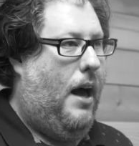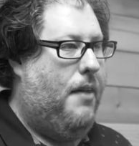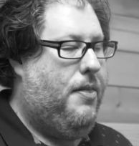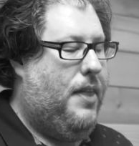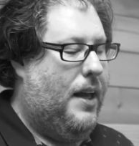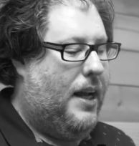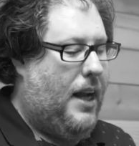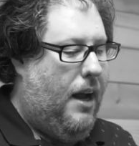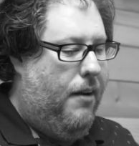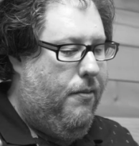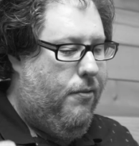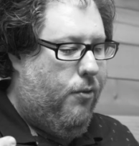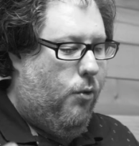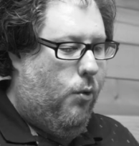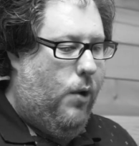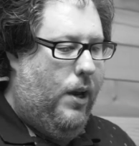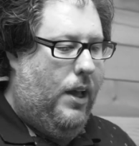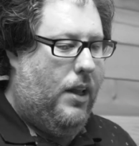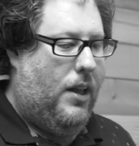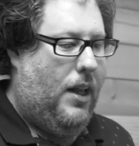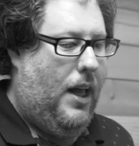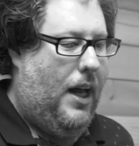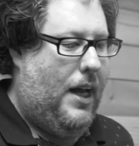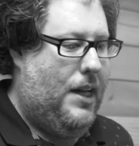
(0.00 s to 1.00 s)
I think I've
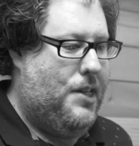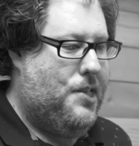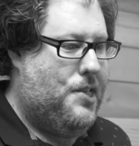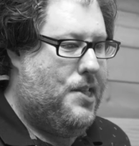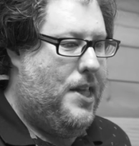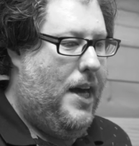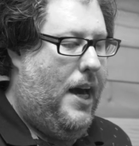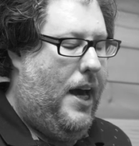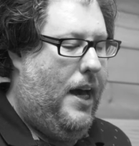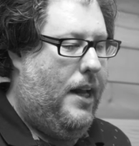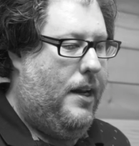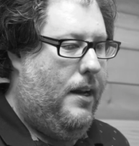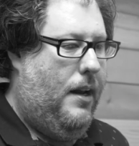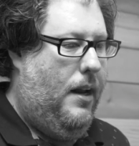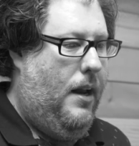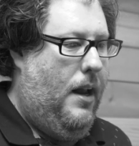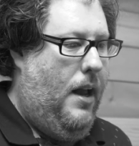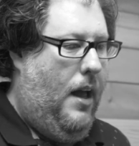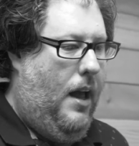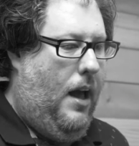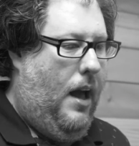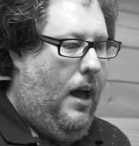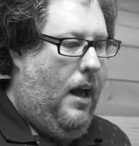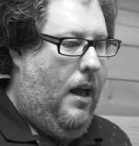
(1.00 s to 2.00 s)
realized that
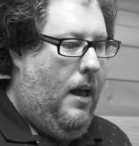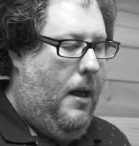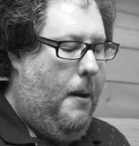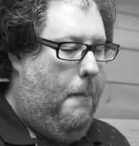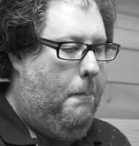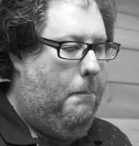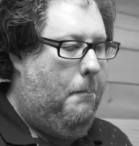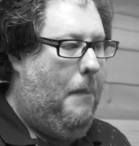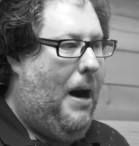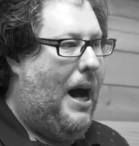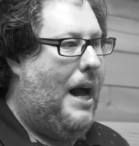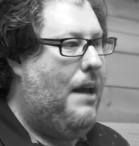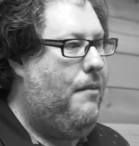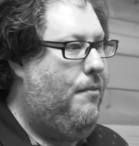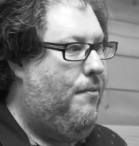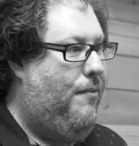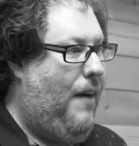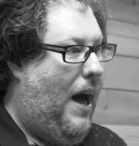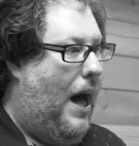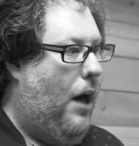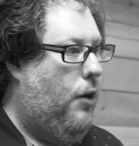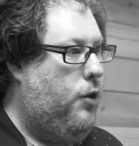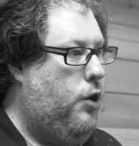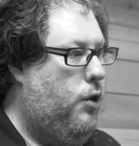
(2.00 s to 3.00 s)
my
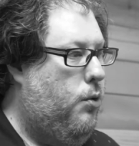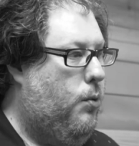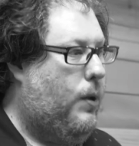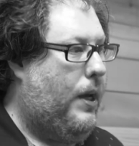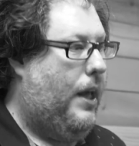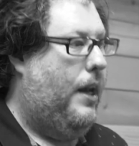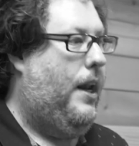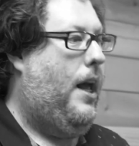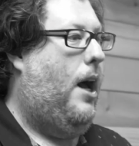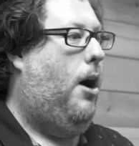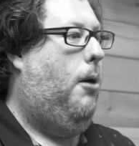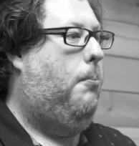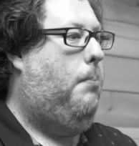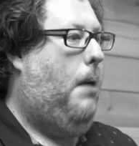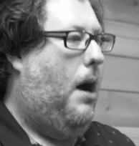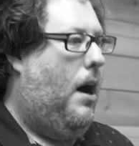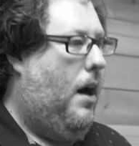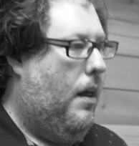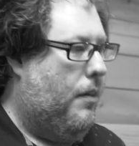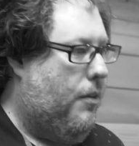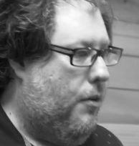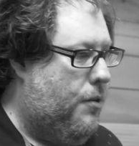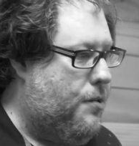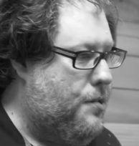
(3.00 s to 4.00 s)
value can help
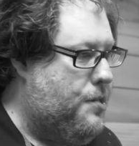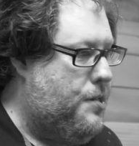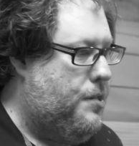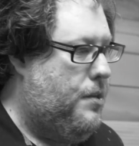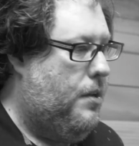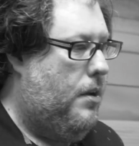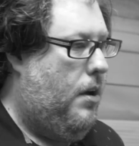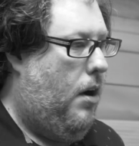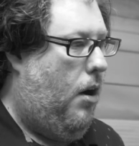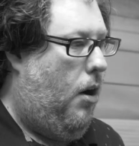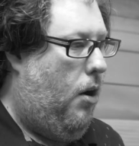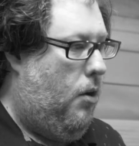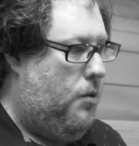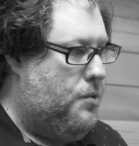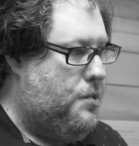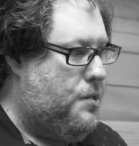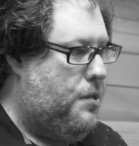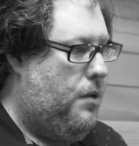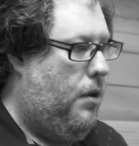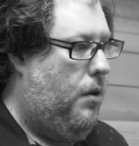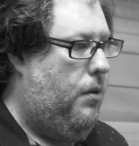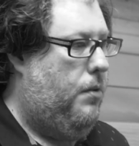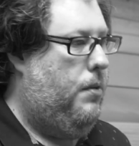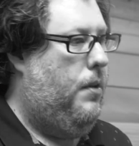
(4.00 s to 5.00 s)
others
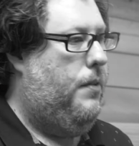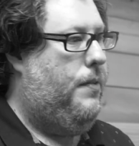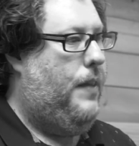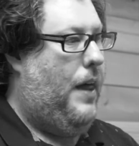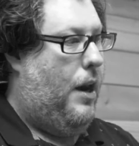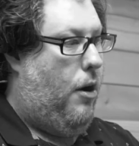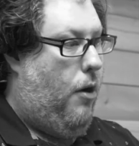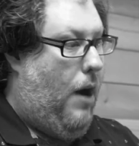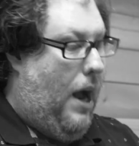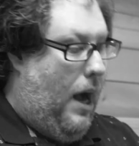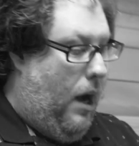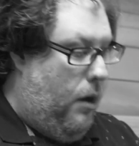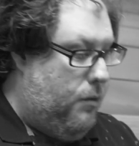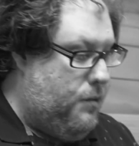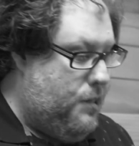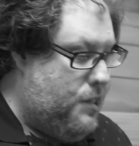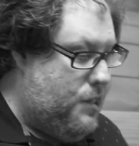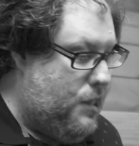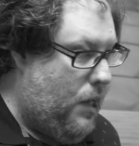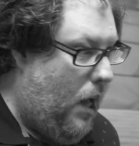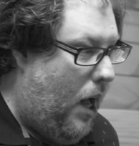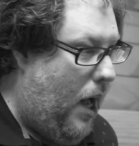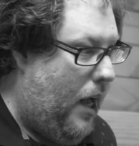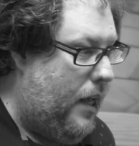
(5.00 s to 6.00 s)
also that are
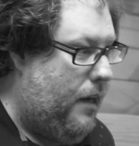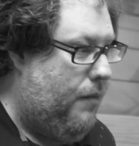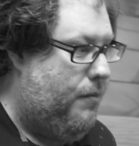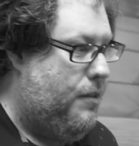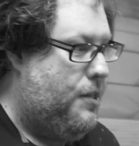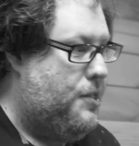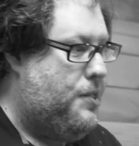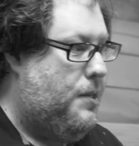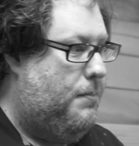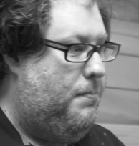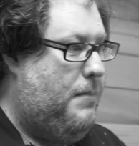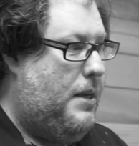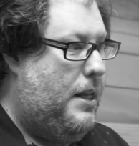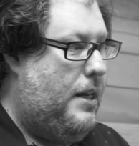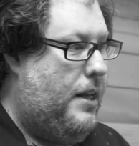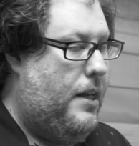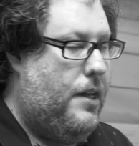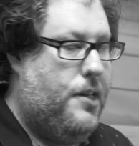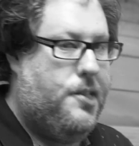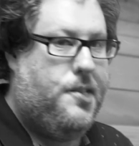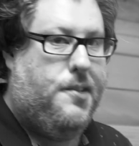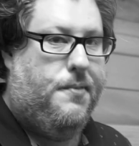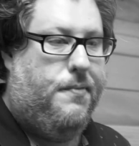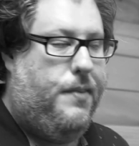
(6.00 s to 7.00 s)
outside of this
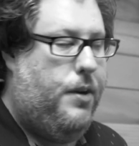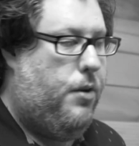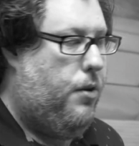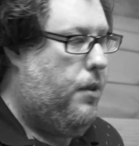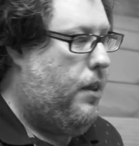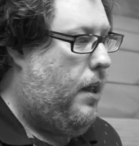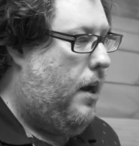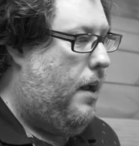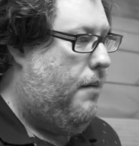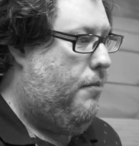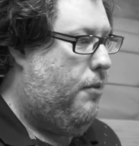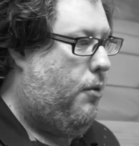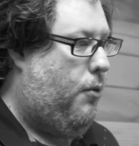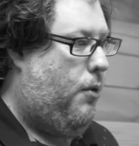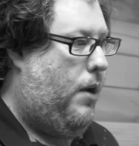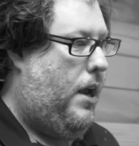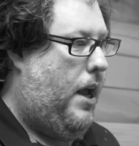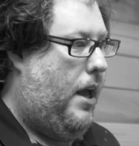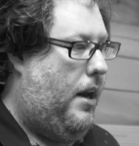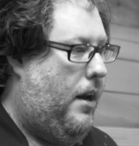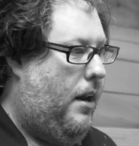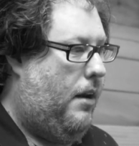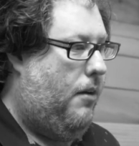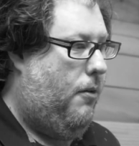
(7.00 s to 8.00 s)
immediate sphere that I've
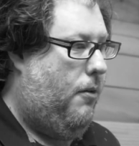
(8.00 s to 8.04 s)
created,